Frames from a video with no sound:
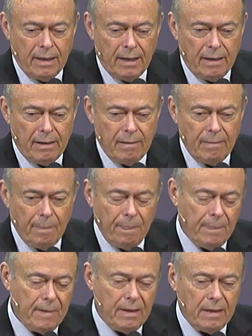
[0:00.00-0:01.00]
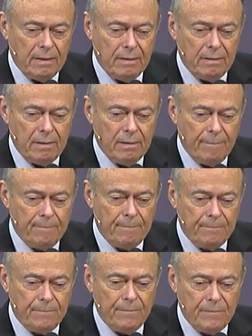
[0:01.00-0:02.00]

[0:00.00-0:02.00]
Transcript: Um, and um,